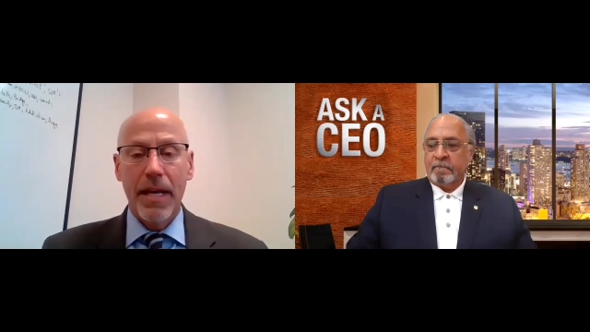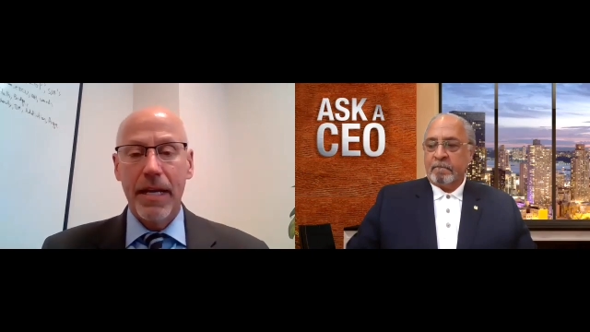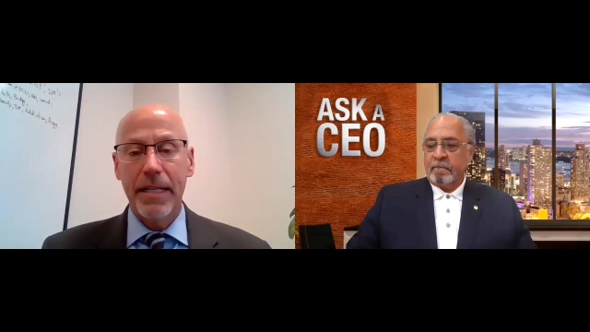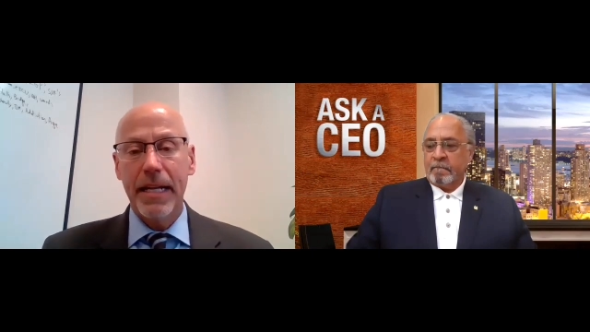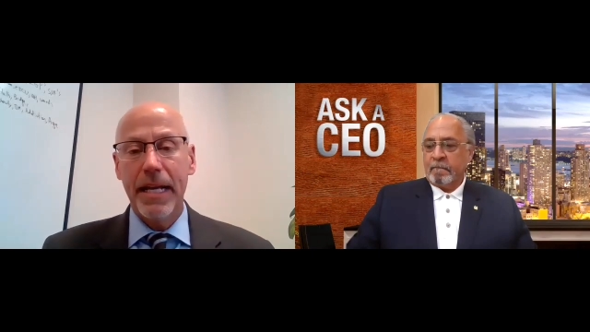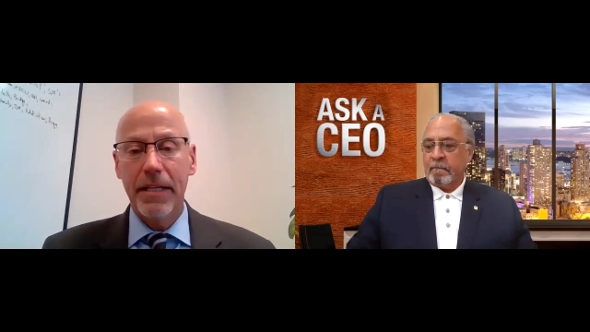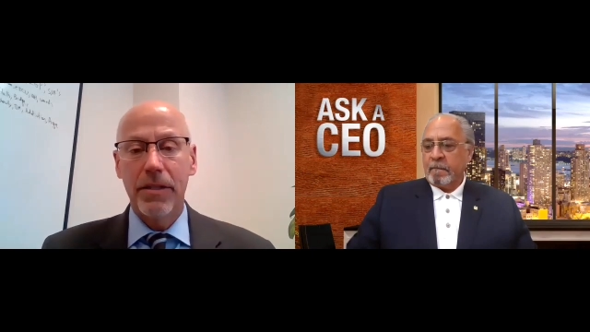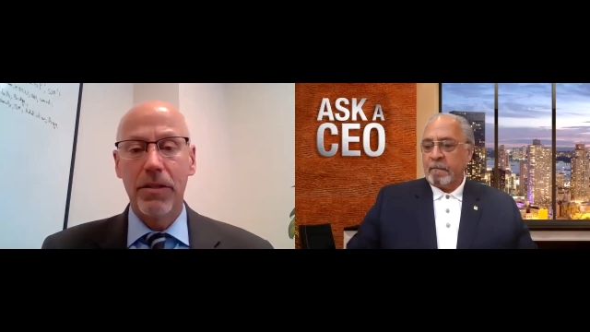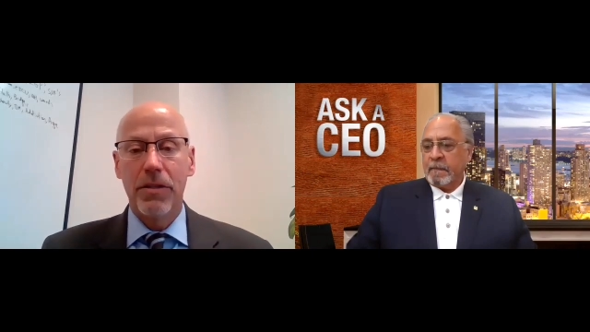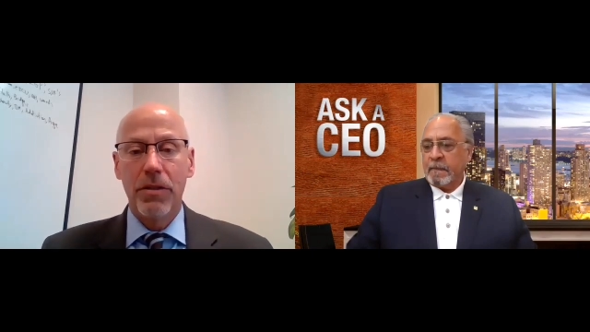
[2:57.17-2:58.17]
Speaker 1: and that had to
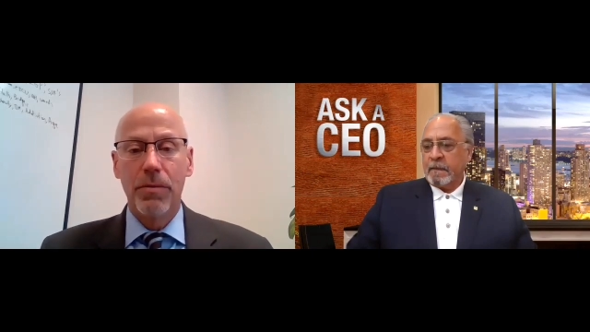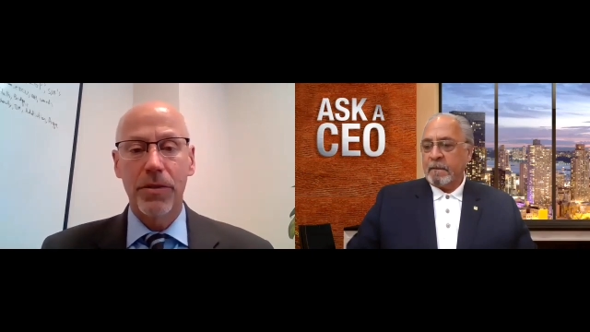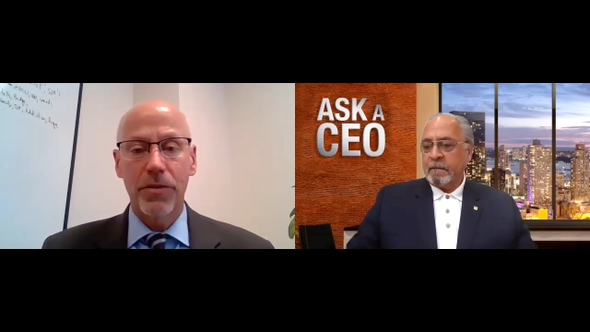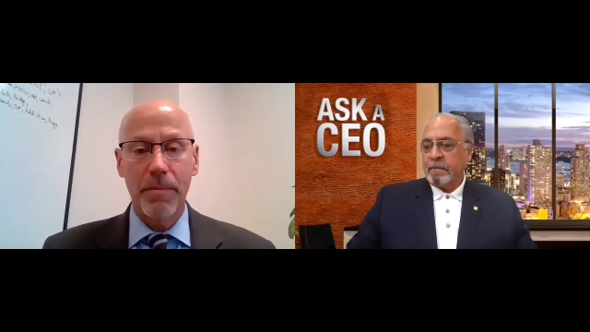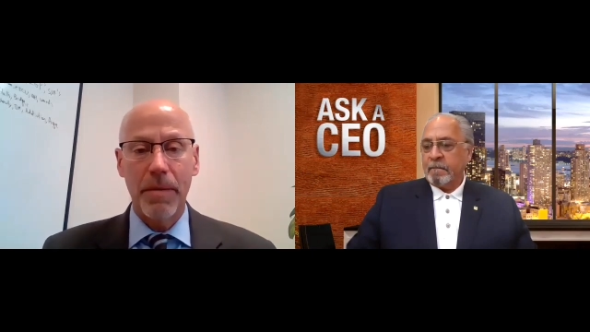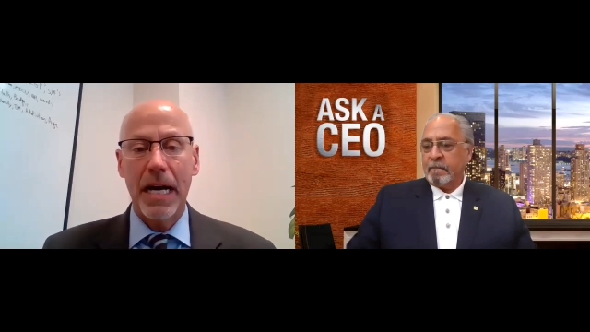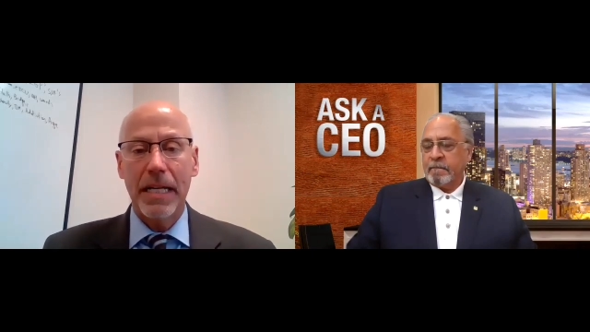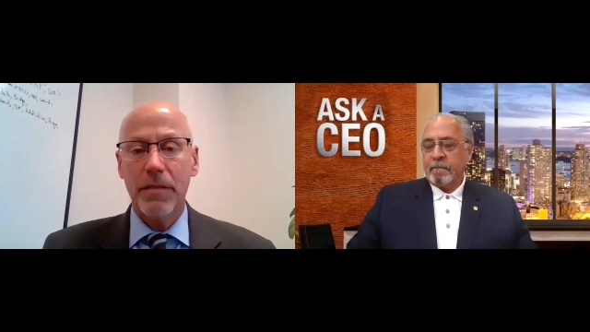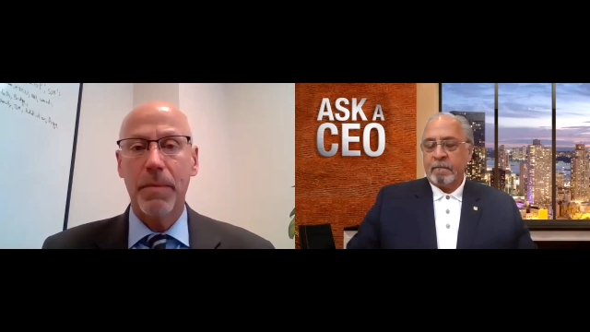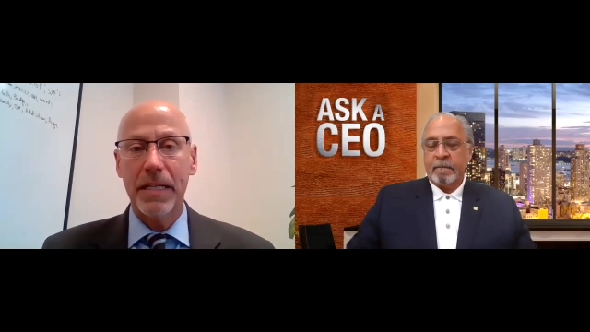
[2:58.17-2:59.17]
do with some
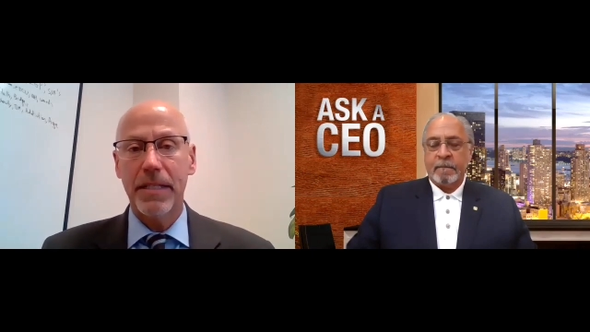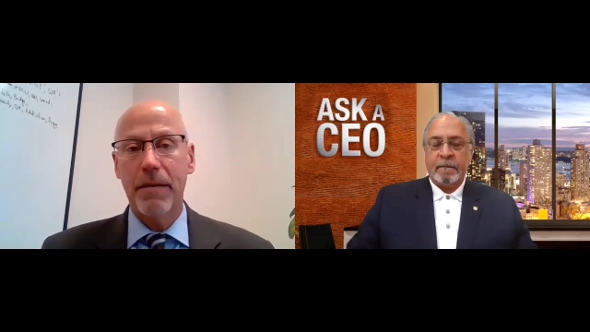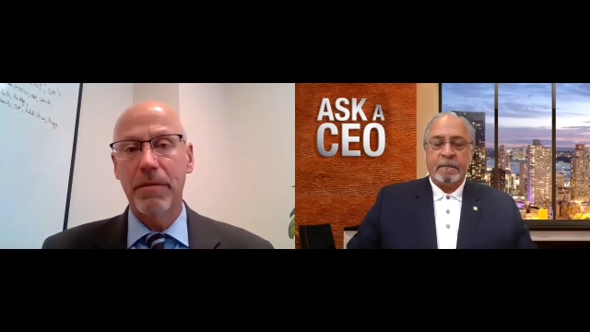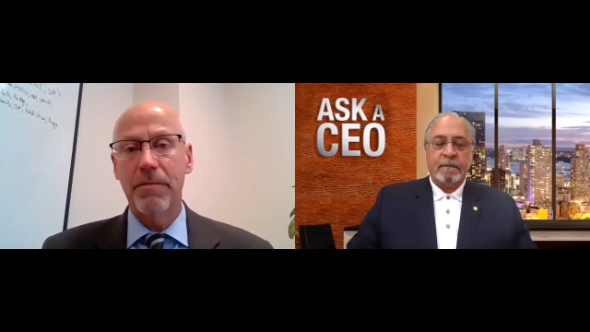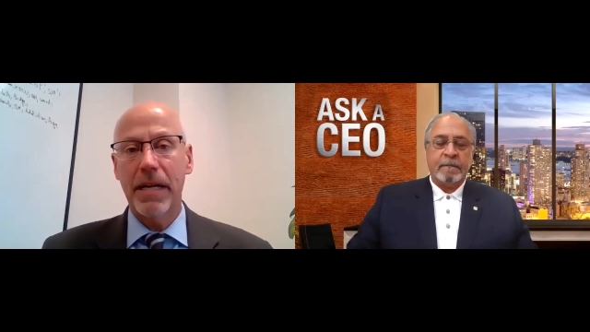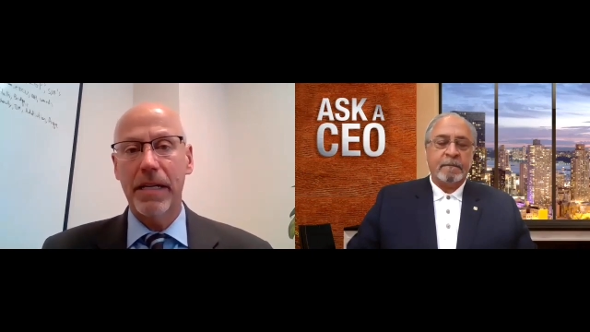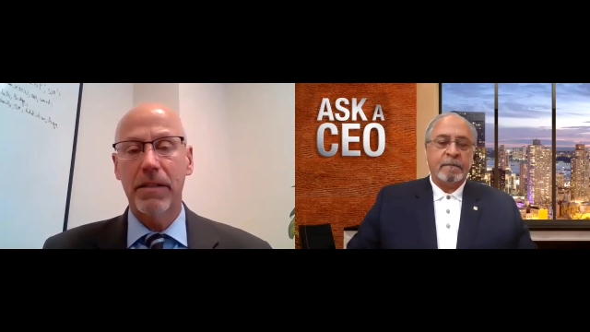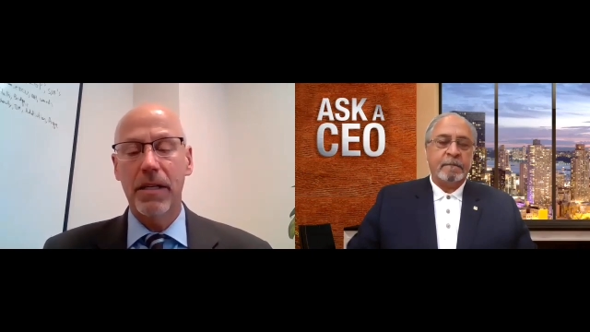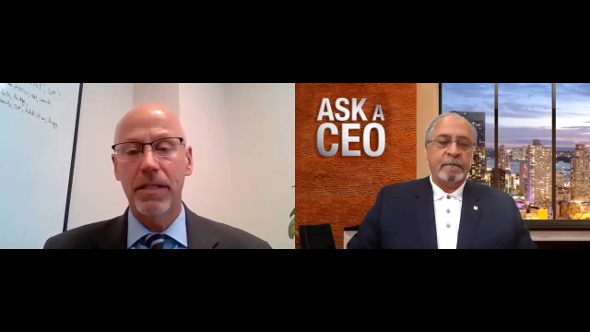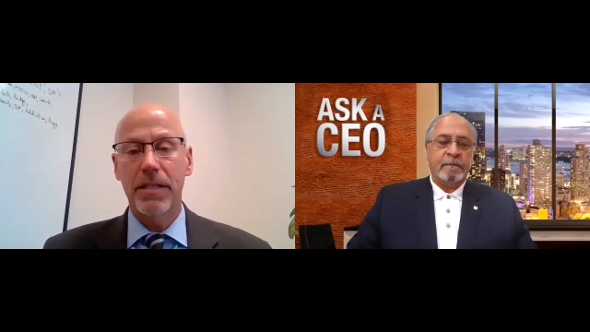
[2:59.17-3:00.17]
hotspots that we
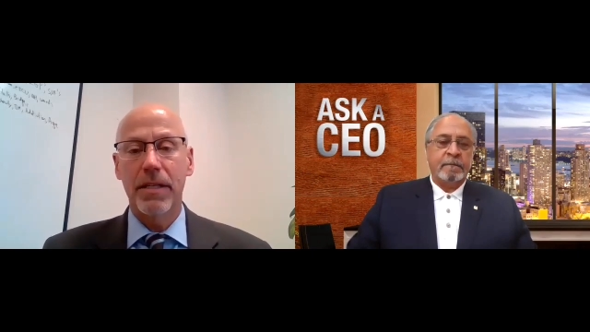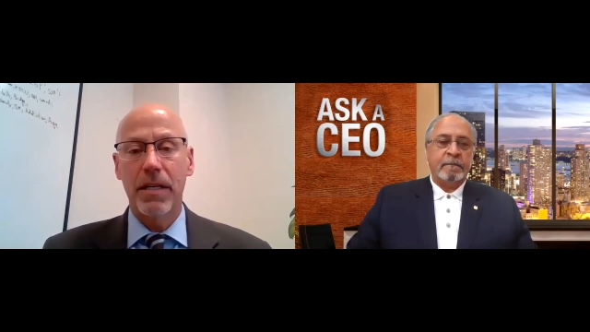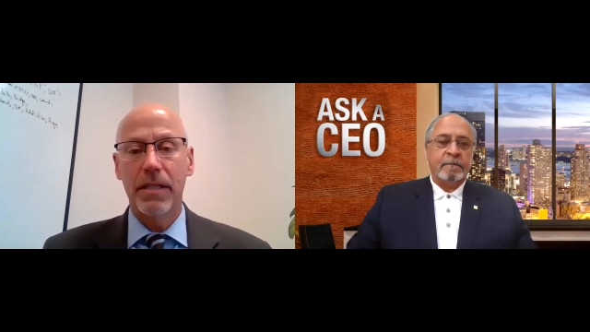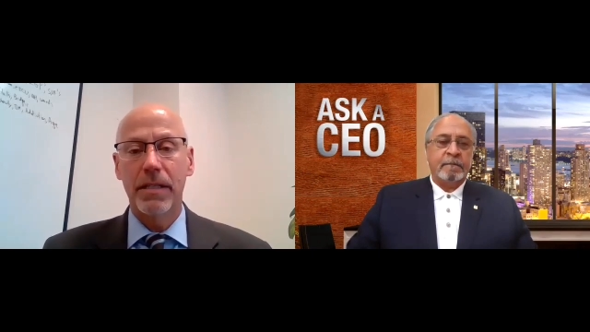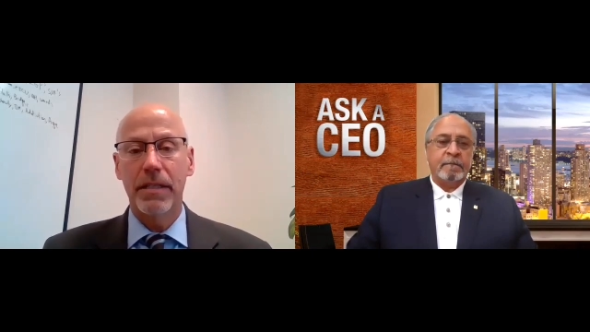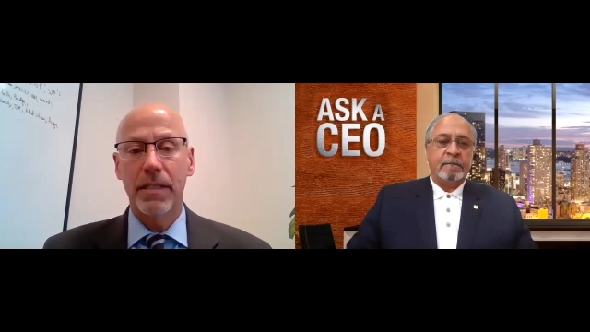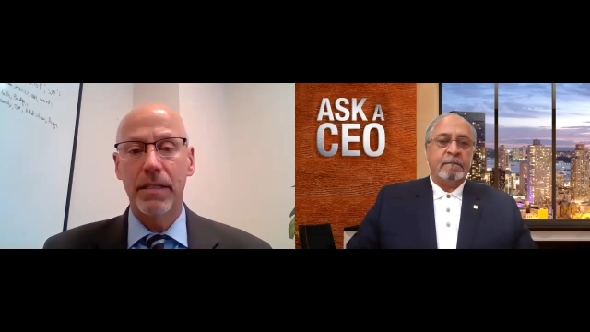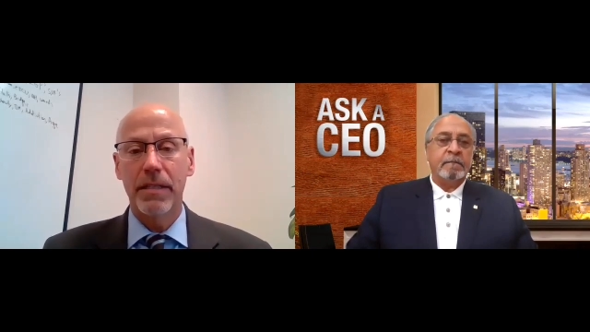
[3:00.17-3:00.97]
recognized in Huntington